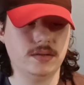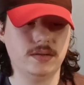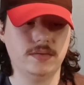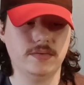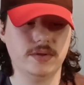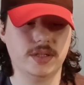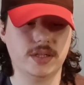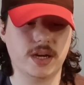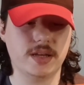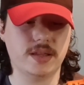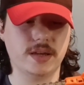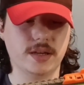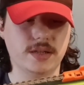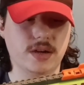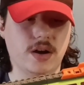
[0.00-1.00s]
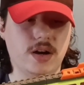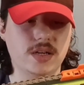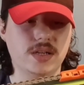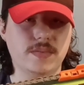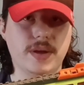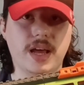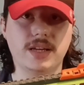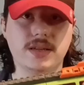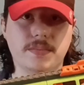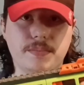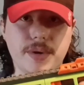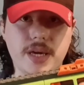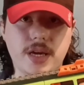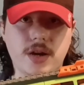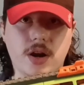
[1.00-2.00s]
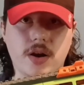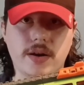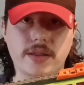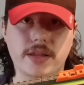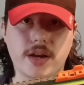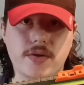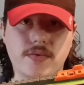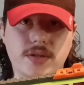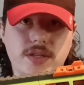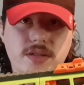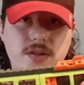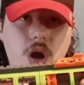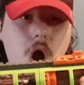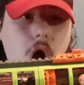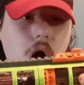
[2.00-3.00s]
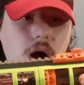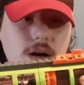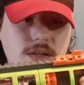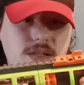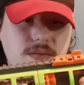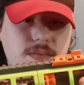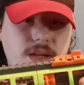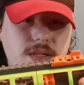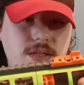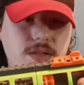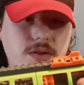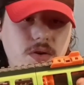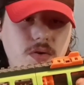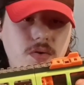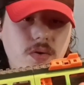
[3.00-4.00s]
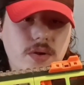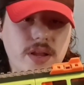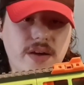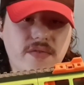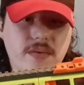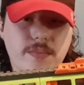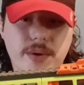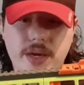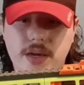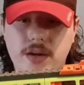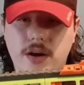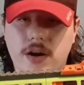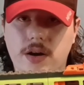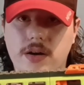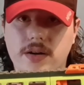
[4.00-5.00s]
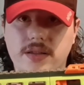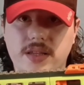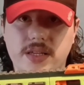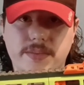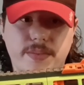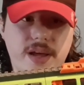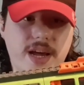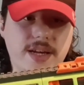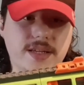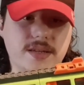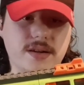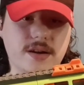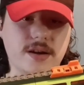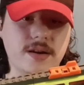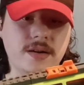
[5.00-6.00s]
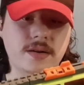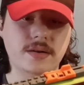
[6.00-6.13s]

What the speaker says: which I think is awesome. It has a B car in there, which is awesome. That's so cool to have a B car on this blaster.